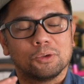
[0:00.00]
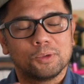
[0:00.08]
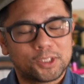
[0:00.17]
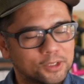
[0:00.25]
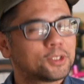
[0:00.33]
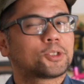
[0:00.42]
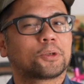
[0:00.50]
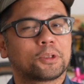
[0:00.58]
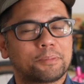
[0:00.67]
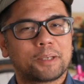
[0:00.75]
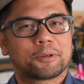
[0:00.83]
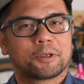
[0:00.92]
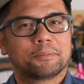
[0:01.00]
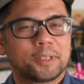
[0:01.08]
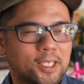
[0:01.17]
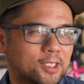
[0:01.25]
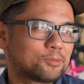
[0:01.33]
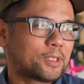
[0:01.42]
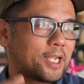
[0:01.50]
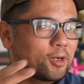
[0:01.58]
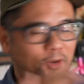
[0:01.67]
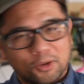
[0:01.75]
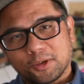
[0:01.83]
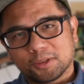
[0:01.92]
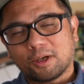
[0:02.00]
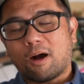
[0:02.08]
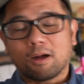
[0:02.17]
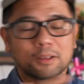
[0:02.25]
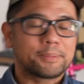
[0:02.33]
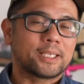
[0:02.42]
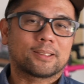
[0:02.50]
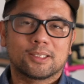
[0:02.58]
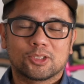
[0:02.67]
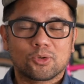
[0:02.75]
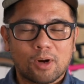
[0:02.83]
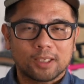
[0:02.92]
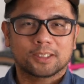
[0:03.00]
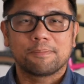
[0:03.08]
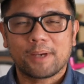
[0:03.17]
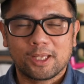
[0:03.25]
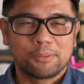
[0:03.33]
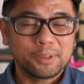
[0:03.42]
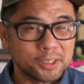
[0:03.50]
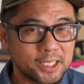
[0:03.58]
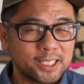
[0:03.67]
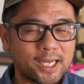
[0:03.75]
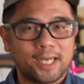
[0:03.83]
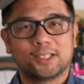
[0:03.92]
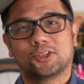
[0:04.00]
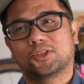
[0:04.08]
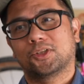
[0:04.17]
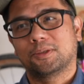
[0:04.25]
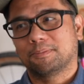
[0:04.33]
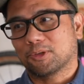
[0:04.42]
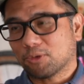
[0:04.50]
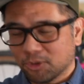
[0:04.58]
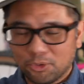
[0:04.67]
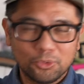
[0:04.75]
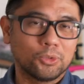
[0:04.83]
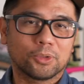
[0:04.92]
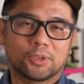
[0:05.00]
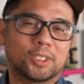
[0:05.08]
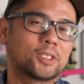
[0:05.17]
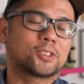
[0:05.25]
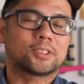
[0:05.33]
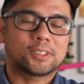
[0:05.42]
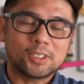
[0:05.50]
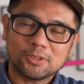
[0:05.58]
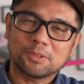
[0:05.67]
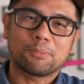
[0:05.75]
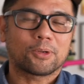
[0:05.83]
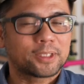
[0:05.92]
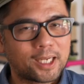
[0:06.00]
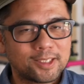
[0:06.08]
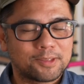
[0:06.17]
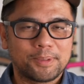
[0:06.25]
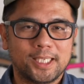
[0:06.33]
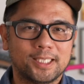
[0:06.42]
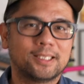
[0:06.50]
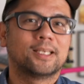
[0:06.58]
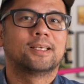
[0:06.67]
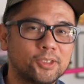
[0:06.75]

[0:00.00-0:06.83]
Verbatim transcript: which is a total bummer because when I heard all about this cross compatibility, I had assumed, cool, they're gonna still support nine speed.